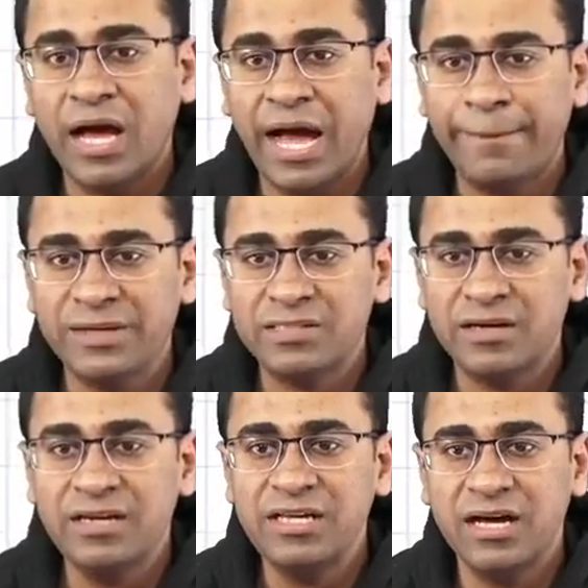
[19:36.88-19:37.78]

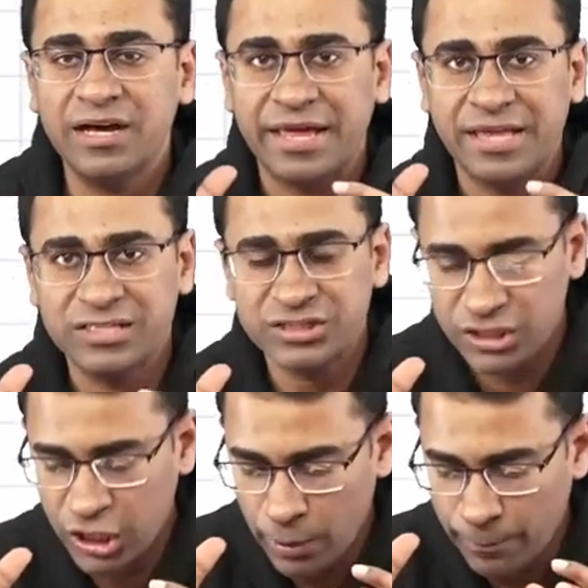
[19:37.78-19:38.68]
Haphazardly arranged
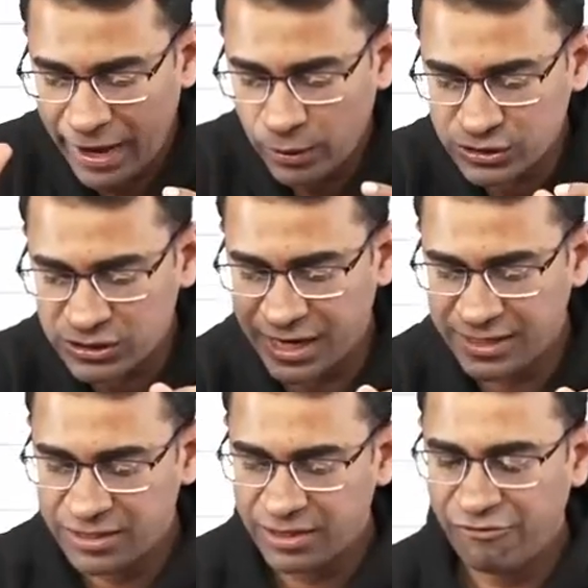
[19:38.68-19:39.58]

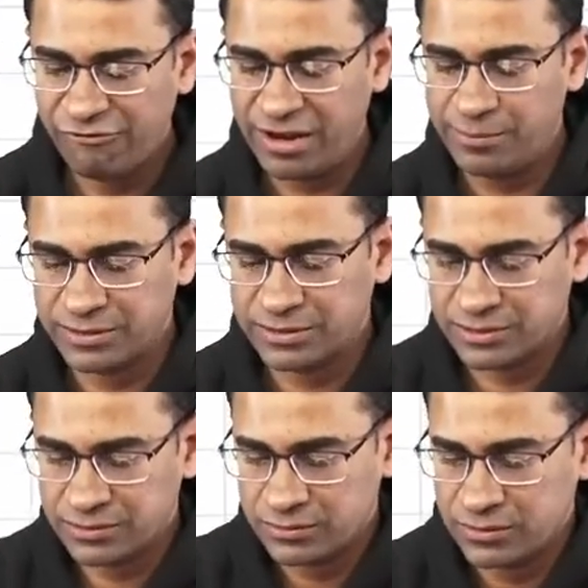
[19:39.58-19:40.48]
myocyte
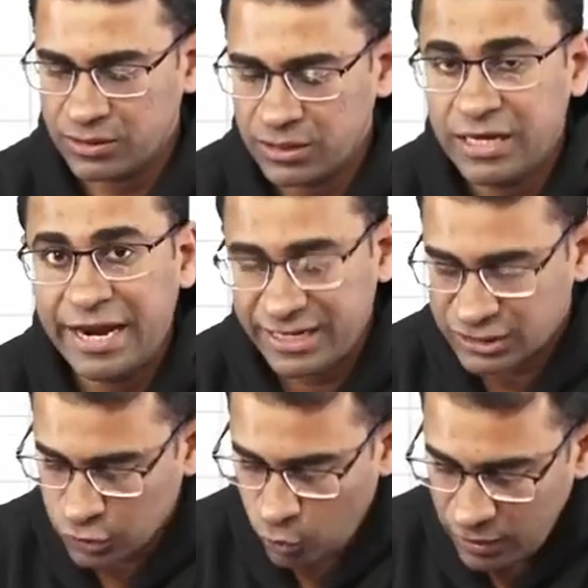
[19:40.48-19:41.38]
fibers. It
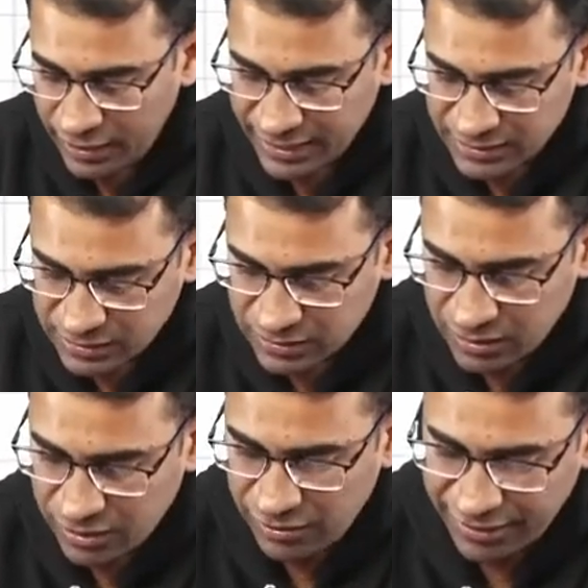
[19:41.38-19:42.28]
is called as,
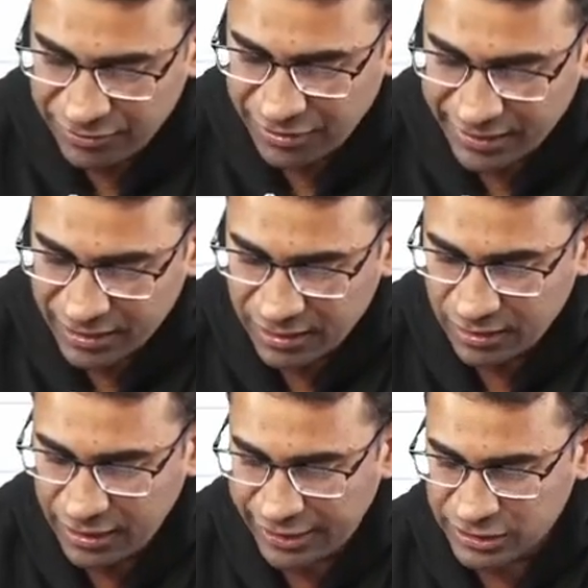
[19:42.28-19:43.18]
right in red
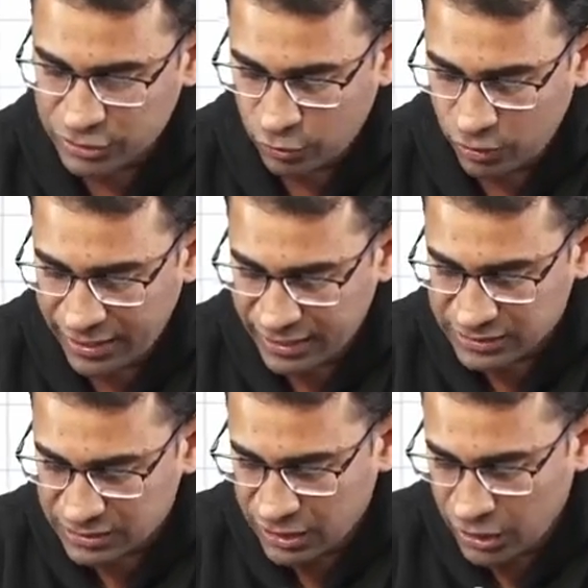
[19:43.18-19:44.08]
color, it is called
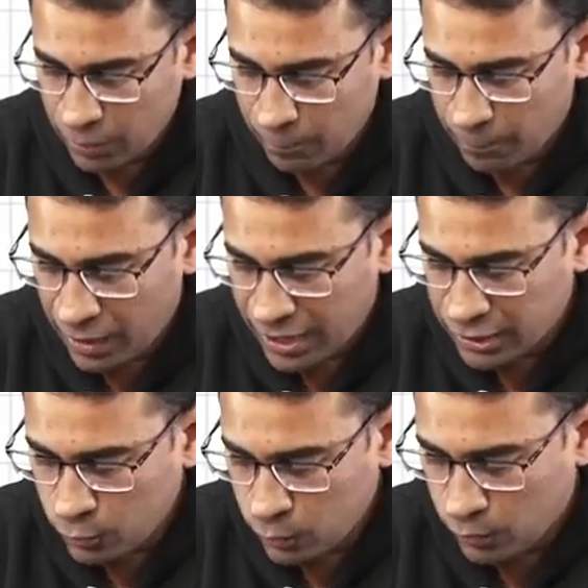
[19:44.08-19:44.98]
as
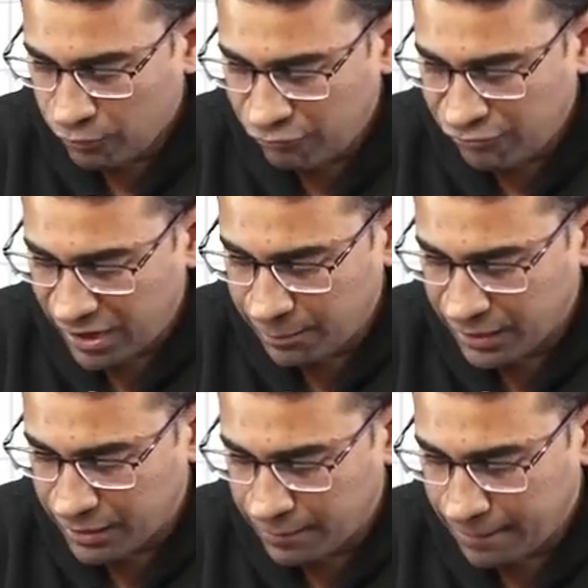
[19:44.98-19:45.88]

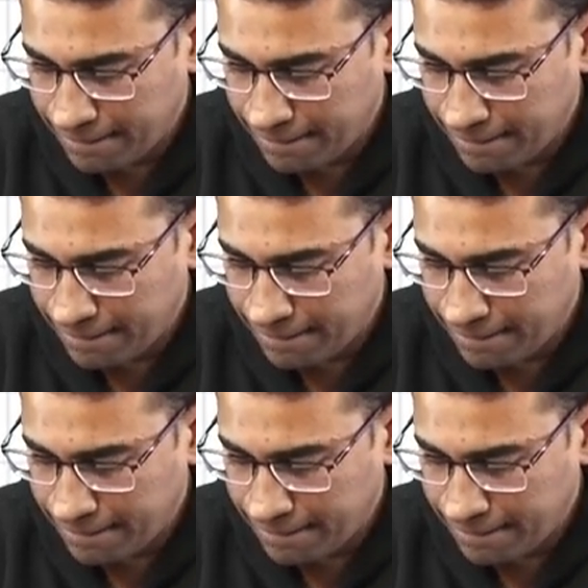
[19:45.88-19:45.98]
myofiber